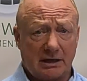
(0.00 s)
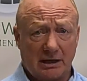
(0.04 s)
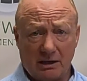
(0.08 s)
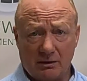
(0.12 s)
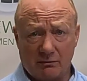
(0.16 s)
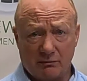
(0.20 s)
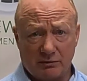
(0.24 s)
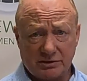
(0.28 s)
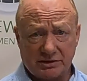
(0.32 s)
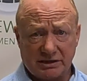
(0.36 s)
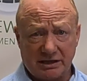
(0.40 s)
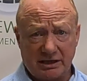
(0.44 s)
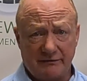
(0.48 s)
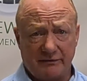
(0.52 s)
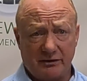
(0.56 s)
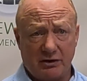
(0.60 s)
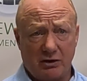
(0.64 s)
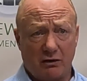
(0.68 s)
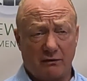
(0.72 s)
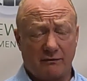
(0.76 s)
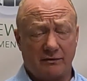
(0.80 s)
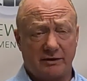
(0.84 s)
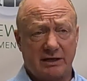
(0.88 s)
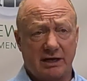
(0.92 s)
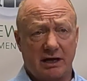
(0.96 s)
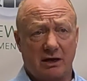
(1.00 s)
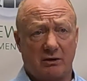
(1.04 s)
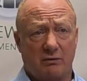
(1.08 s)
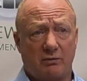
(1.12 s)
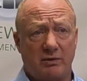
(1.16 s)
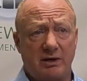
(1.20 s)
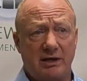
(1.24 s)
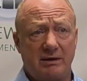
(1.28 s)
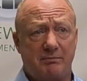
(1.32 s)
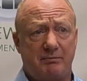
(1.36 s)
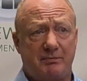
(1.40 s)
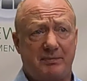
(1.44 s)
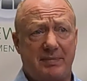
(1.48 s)
it wasn't even over yet.
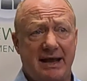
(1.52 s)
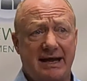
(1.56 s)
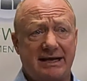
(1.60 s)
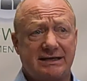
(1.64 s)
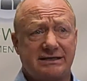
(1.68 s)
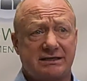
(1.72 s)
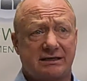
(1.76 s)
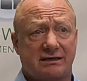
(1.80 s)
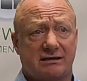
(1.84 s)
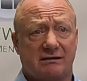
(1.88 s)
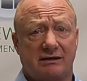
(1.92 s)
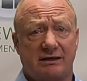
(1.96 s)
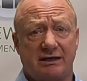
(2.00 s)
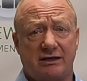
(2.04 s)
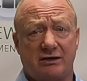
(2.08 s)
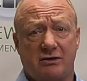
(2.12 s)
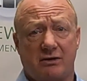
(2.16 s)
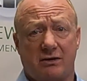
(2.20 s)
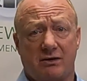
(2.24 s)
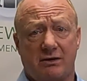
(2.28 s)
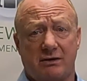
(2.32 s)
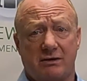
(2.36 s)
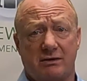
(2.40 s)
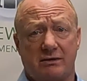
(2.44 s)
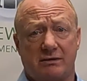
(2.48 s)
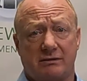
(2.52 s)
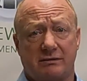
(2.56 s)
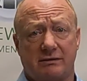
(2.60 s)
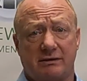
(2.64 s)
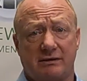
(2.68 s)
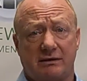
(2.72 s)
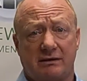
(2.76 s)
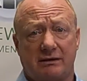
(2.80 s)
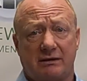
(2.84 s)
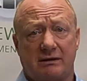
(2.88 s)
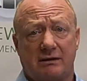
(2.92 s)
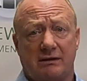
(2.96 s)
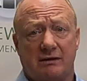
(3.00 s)
We basically
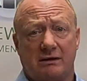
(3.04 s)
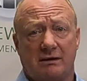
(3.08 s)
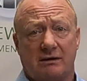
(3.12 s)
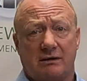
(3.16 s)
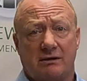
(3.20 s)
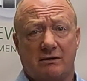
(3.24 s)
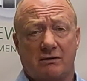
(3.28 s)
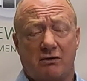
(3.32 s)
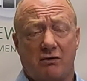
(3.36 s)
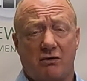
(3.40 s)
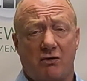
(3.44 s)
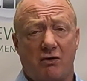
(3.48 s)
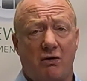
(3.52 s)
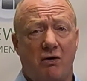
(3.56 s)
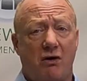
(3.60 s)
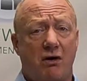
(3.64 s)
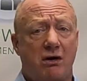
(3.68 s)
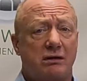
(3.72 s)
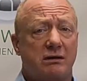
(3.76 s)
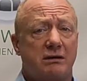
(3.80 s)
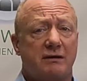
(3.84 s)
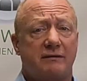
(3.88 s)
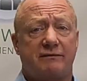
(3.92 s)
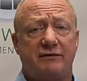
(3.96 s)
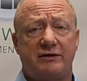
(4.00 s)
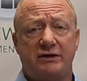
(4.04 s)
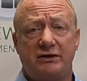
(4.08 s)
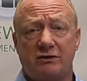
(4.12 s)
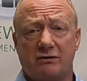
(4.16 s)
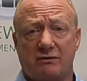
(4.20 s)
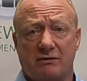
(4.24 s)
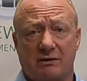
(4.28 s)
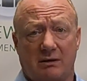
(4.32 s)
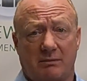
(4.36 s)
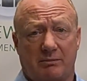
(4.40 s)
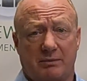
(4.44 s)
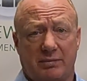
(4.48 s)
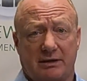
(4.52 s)
called all of
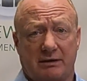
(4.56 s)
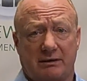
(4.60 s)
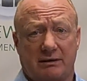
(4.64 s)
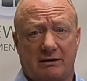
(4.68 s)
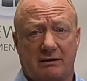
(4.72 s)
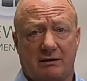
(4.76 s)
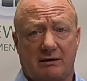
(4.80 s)
Europe